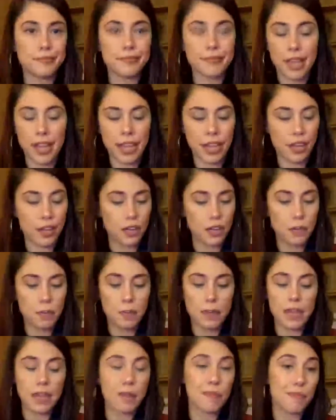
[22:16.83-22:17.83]
It could
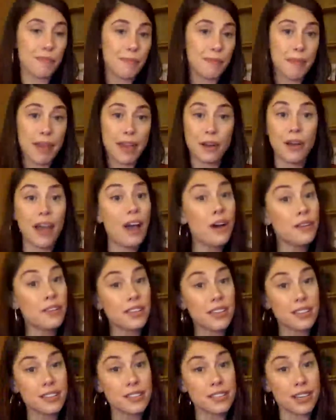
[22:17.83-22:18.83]
be mental health
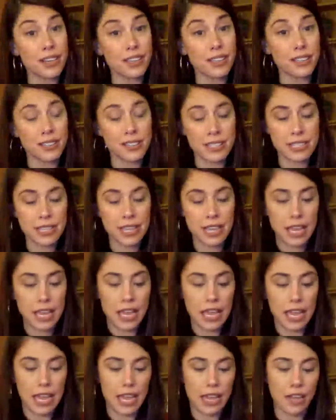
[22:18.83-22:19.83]
concerns.
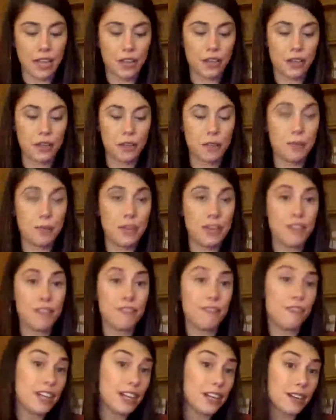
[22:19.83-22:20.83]
It could be
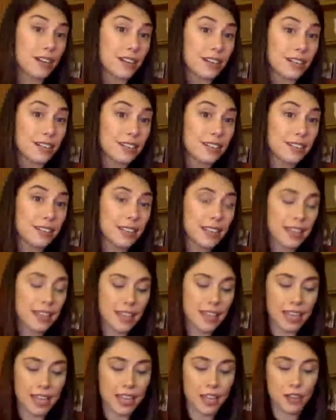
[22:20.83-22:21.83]
fear.
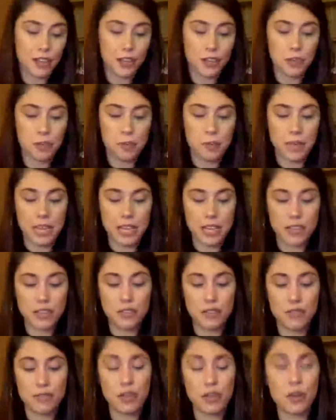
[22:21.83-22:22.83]
It could be,
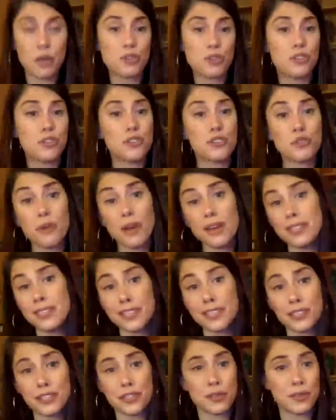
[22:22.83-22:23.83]
trust
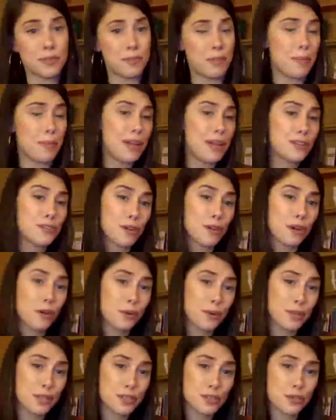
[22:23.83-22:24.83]
issues. Maybe I struggle
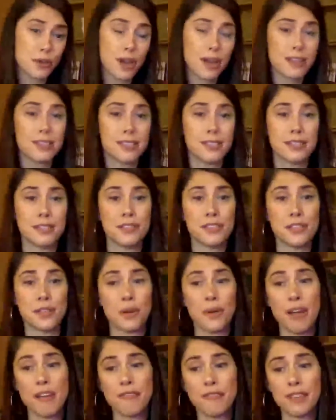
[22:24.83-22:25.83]
with trust, and so
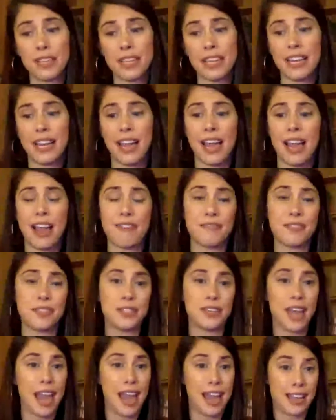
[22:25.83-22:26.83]
I feel like I have to
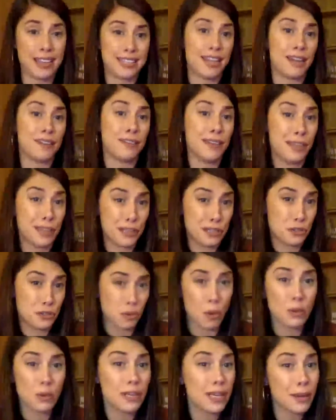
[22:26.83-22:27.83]
act out in
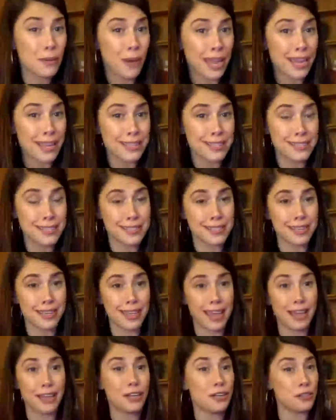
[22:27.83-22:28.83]
controlling ways to
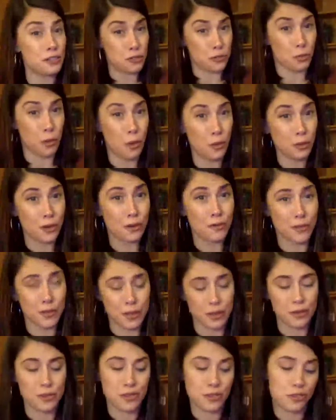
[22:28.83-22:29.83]
get control over
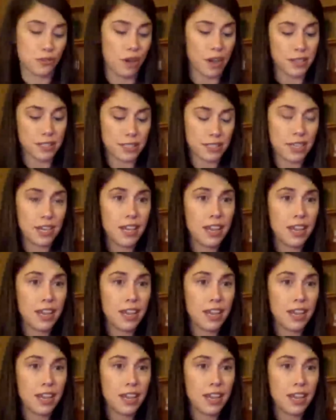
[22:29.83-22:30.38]
those trust